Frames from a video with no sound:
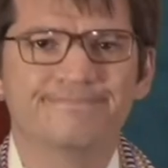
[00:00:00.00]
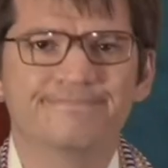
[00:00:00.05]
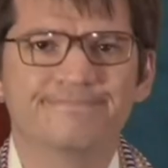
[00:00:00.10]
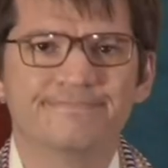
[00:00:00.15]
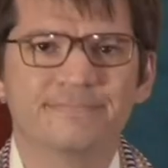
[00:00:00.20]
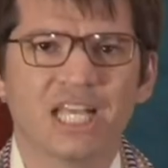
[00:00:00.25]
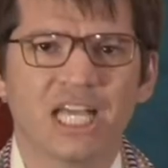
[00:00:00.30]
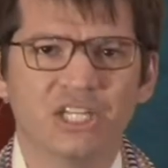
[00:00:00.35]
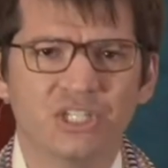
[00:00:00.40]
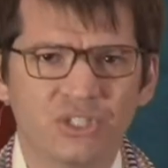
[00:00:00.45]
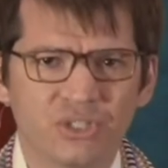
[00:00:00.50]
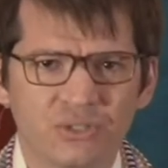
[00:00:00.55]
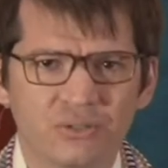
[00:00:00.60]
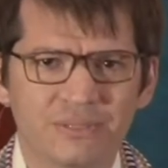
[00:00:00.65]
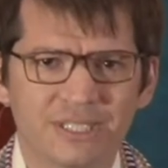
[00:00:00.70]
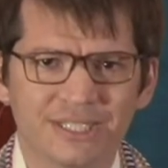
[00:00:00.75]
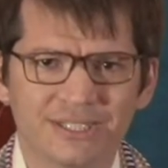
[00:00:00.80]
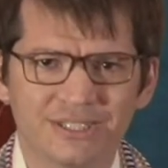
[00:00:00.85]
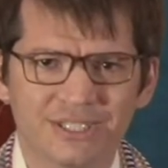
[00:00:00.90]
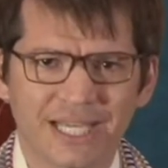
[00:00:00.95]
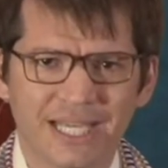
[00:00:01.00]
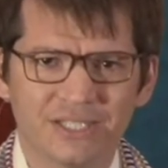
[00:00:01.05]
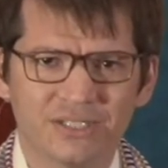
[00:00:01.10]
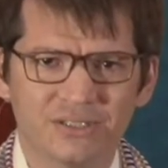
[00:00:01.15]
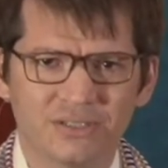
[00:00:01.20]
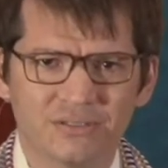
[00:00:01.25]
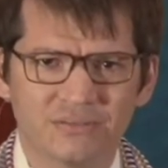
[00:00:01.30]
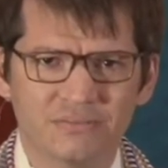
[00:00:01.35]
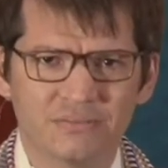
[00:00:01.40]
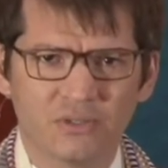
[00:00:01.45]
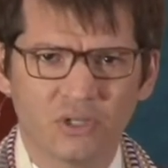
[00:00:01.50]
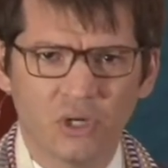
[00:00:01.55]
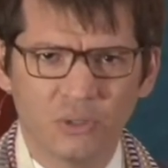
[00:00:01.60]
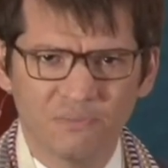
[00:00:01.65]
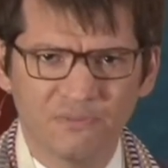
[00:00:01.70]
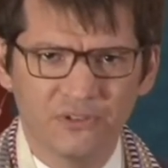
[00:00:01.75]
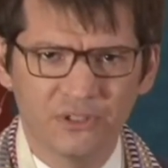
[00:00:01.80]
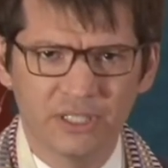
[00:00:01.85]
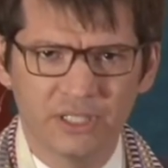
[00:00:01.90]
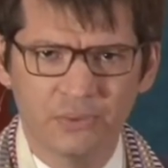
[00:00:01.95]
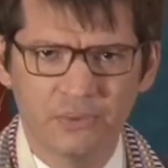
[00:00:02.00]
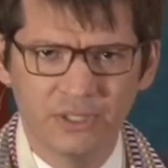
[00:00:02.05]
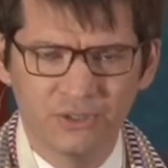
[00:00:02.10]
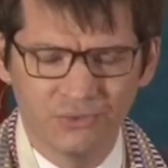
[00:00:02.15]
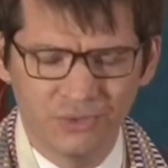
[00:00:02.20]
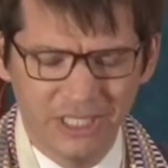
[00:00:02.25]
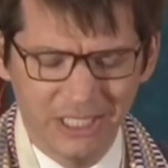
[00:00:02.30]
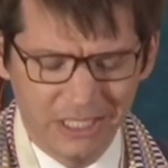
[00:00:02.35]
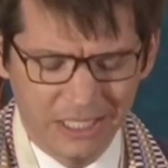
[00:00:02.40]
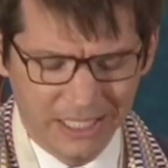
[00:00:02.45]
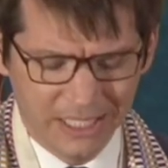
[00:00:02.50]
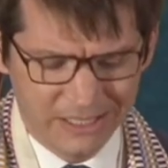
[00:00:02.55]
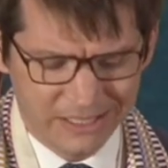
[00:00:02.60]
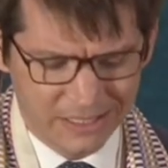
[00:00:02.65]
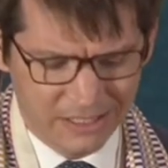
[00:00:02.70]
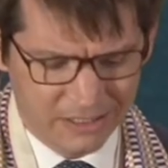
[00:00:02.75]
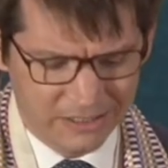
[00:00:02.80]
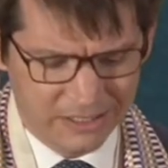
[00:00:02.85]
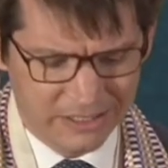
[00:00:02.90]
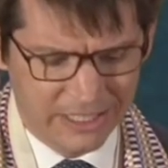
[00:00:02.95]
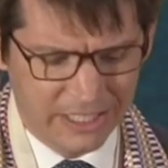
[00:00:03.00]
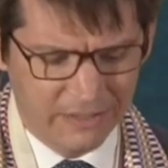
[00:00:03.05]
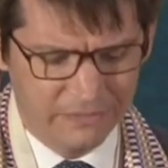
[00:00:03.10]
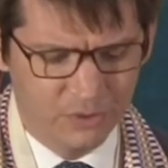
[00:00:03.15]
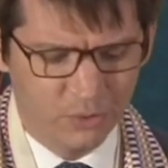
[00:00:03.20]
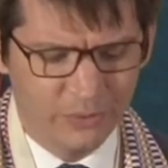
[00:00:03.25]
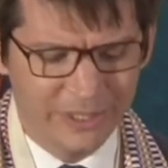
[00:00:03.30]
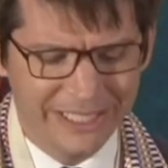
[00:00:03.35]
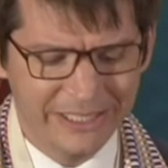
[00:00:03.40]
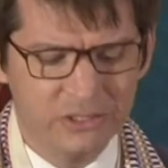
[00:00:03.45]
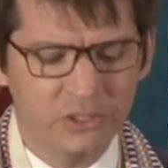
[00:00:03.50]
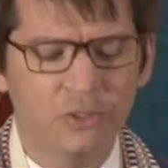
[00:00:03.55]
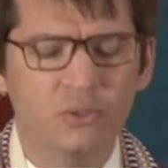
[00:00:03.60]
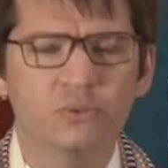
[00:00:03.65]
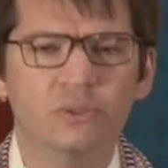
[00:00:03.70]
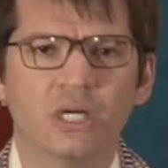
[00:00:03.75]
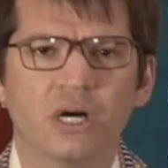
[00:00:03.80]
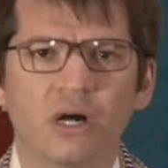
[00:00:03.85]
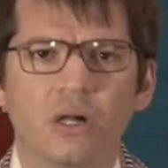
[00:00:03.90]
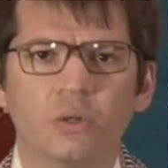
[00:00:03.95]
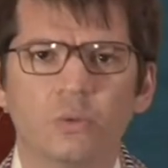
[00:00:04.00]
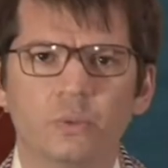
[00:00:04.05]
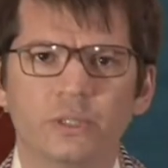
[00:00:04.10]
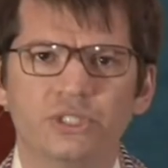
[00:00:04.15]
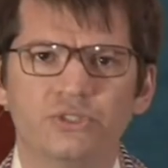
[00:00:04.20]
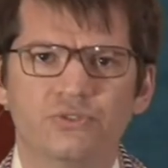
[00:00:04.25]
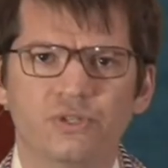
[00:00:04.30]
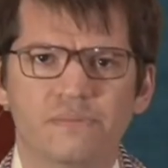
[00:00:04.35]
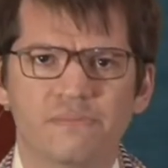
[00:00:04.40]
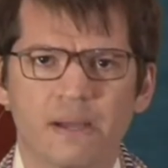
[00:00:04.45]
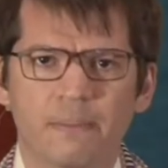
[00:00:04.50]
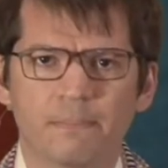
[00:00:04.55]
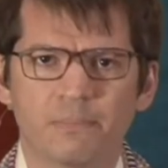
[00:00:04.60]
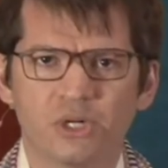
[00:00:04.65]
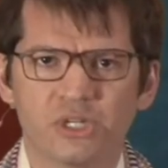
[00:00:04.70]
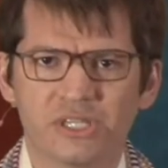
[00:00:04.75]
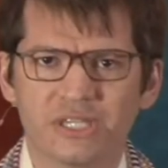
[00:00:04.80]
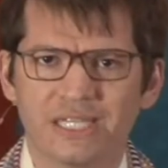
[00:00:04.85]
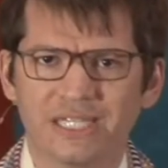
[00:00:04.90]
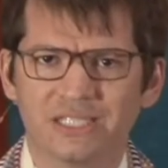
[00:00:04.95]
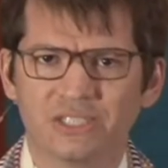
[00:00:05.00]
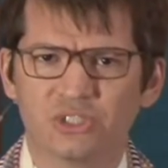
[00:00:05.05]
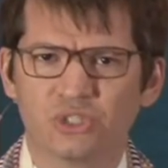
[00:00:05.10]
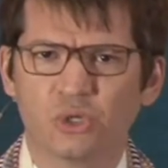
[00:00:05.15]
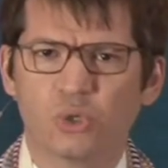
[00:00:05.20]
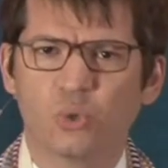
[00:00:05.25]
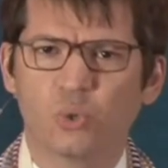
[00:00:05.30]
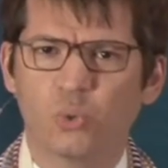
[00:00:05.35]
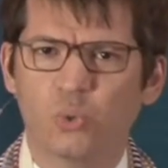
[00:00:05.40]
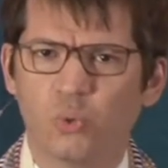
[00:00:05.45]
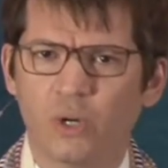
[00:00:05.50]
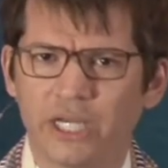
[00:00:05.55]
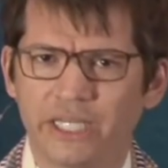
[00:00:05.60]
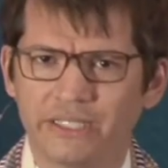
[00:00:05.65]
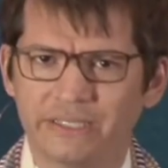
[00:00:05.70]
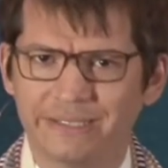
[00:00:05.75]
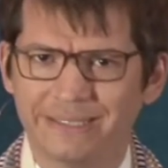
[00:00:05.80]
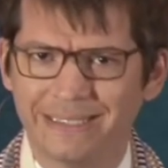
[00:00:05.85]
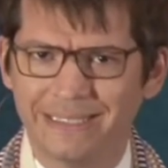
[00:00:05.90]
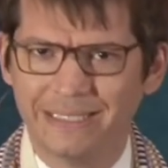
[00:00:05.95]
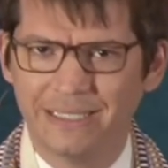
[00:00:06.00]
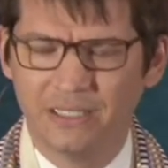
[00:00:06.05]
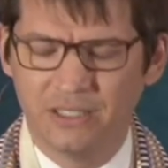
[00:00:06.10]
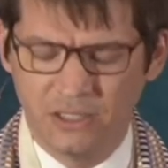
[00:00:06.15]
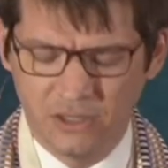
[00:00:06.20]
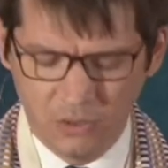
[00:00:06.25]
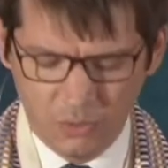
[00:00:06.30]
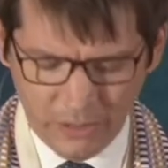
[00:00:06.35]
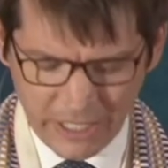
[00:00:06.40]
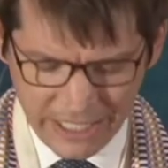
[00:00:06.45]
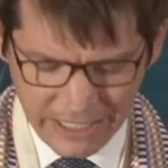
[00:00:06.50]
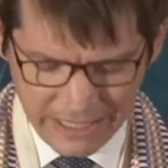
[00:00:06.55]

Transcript: And humans, as hopefully we realize in ourselves, we don't always remember things quite the way they